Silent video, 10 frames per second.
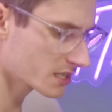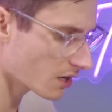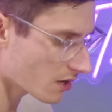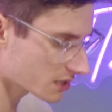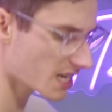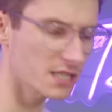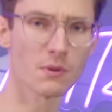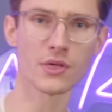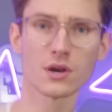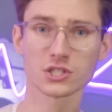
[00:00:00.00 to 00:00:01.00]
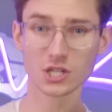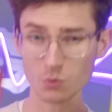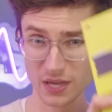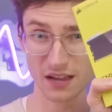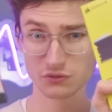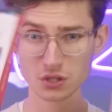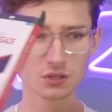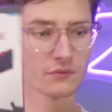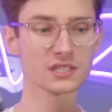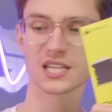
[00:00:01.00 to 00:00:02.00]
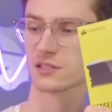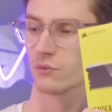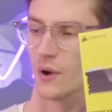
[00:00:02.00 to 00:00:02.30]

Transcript: So our test mythology, we have two different sets of